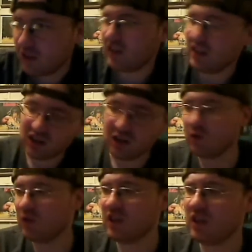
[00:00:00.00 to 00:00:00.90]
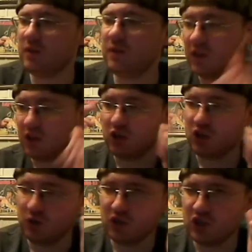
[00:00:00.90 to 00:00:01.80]
Gets underneath
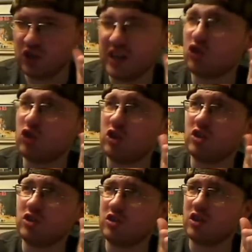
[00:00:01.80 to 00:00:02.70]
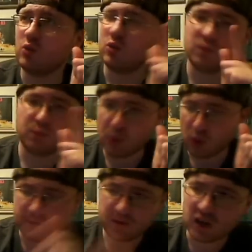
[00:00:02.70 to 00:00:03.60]
shoots the shit ta ta ta ta ta with
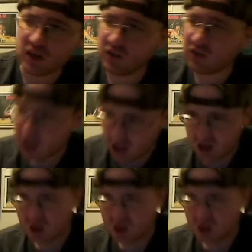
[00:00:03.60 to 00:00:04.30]
both guns,